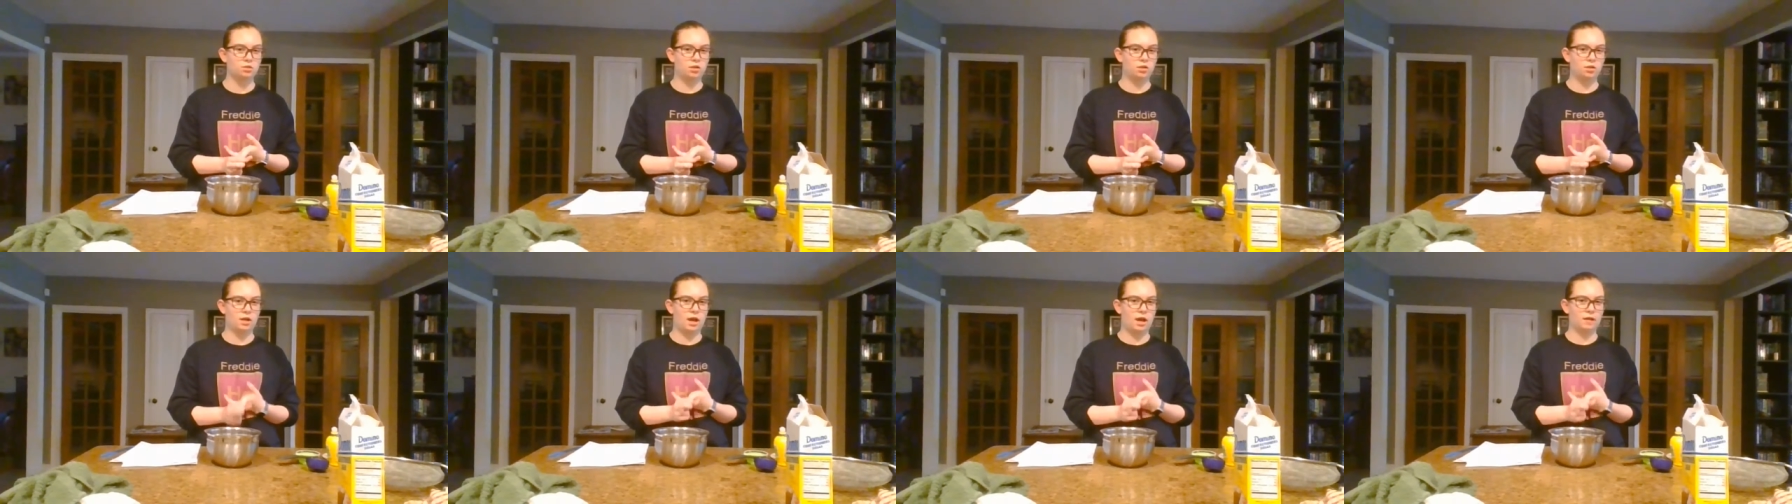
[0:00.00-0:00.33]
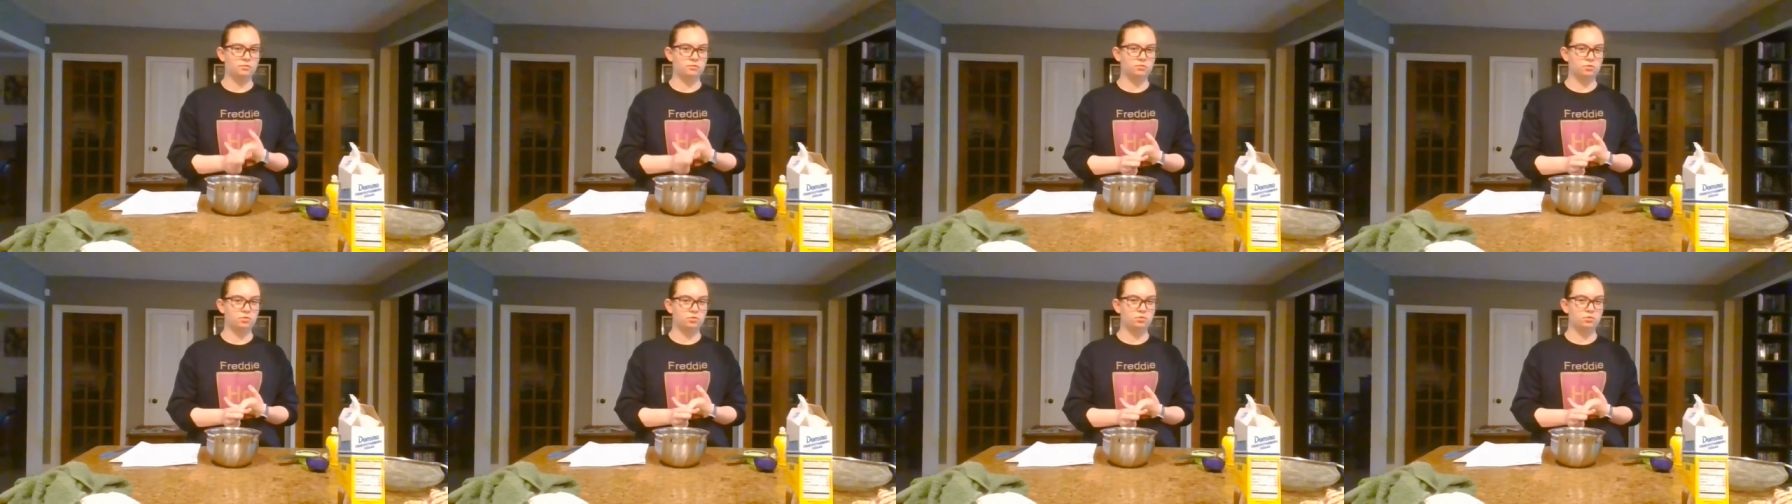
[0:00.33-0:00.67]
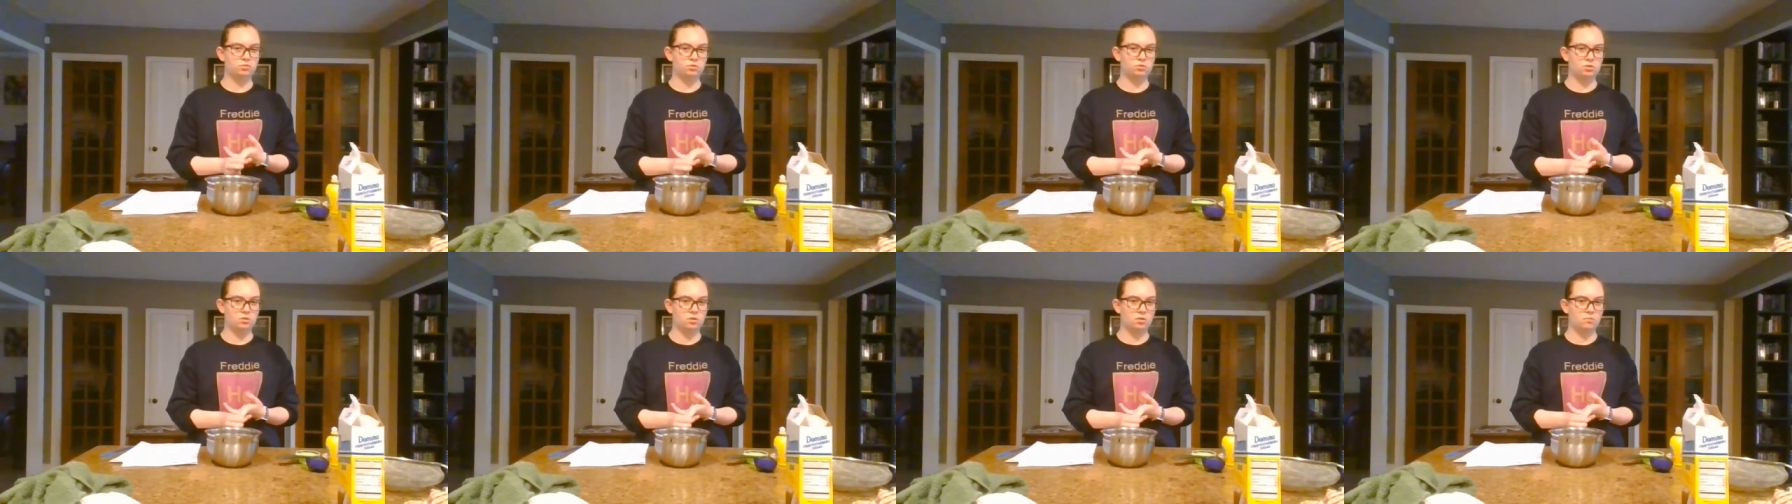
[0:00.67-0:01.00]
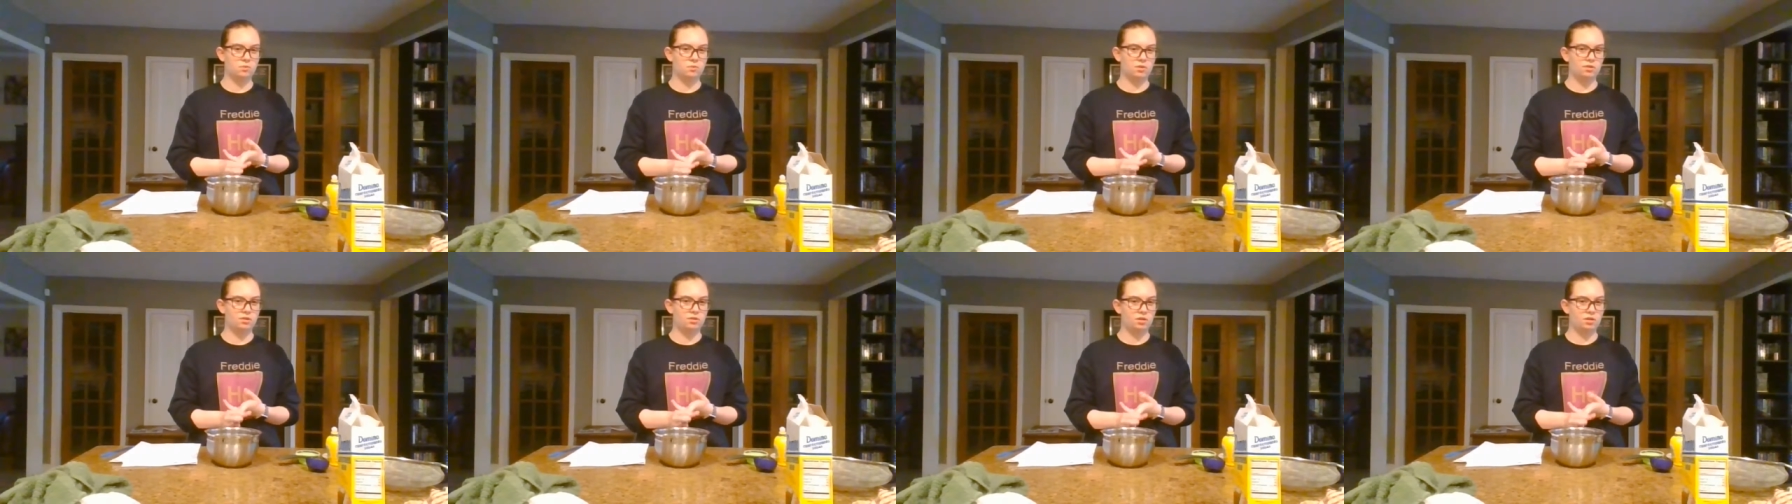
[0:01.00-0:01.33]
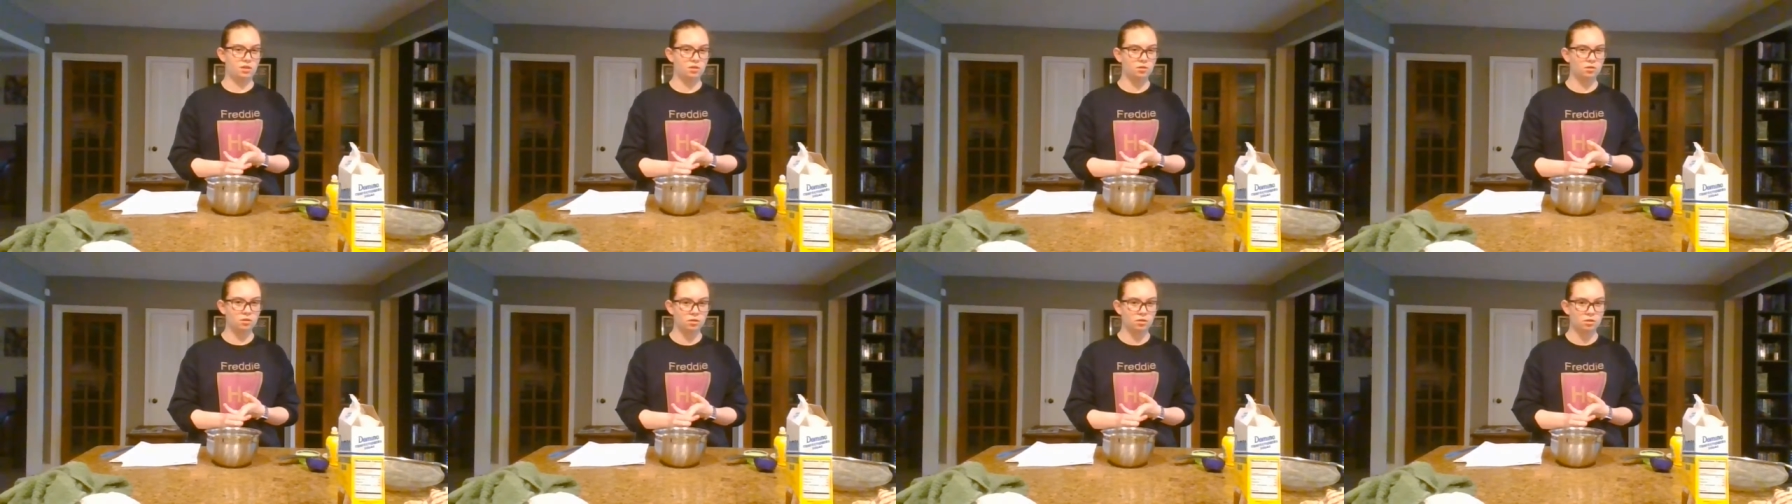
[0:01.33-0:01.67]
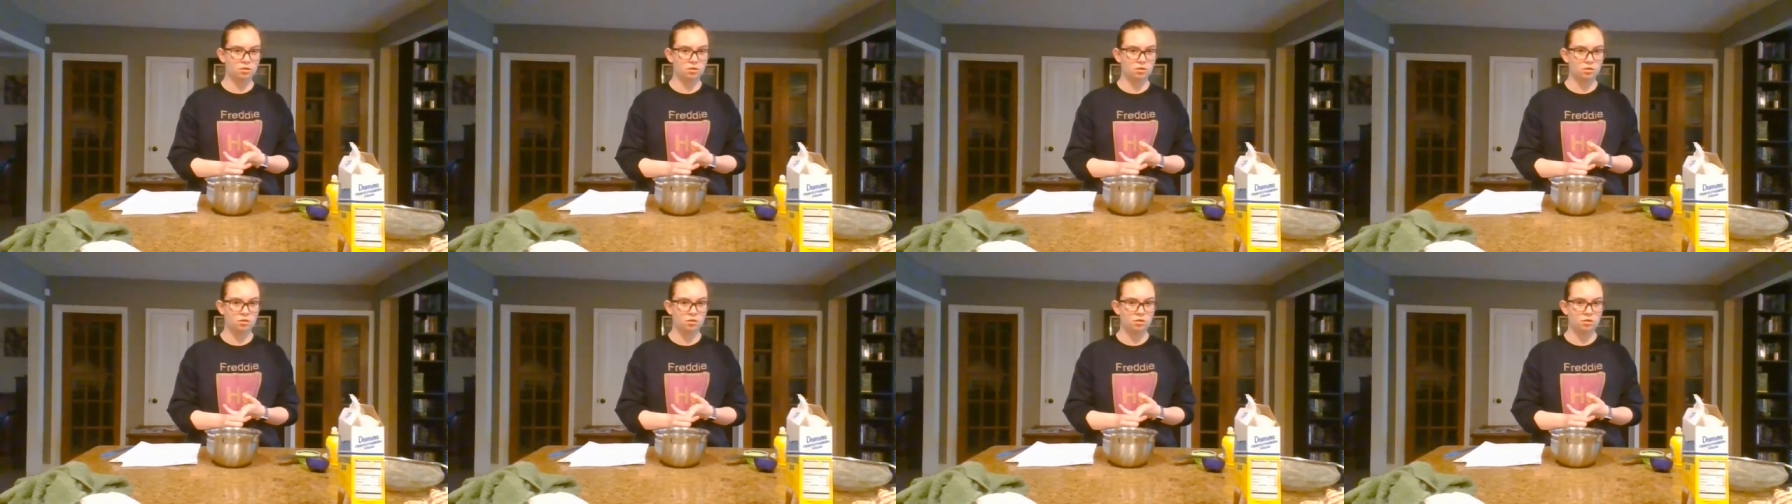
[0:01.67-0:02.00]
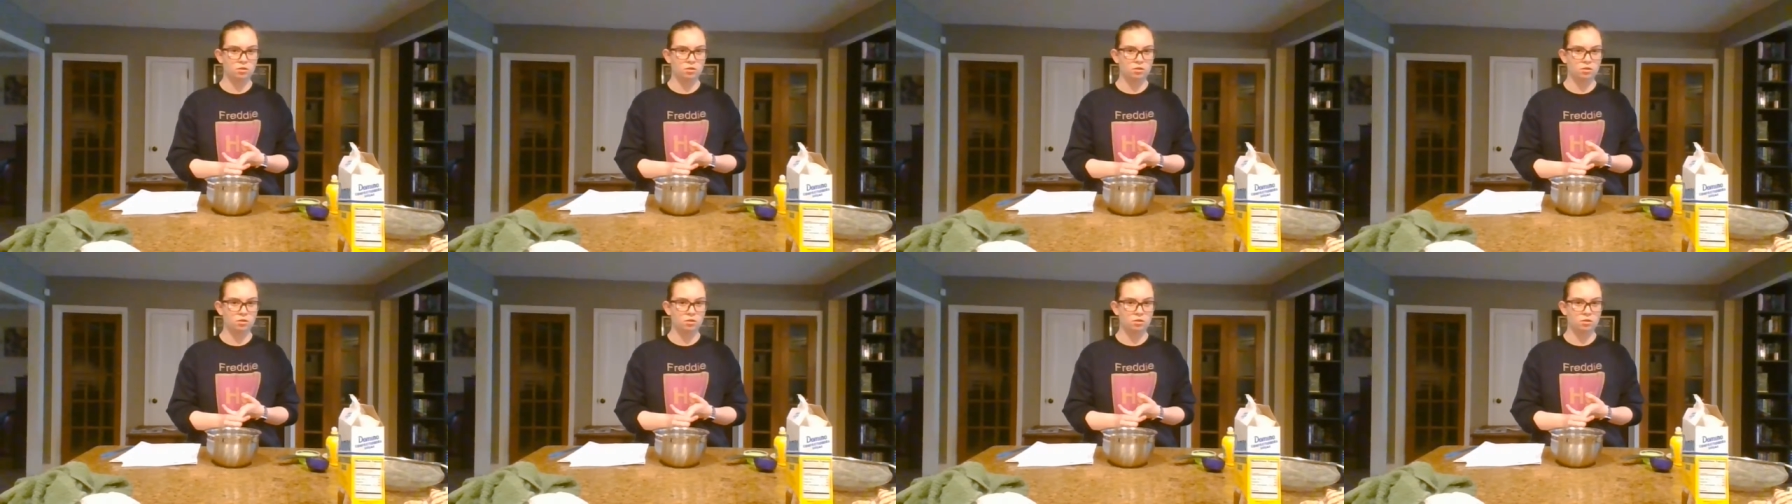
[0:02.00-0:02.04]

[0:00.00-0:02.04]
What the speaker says: on agriculture than we think.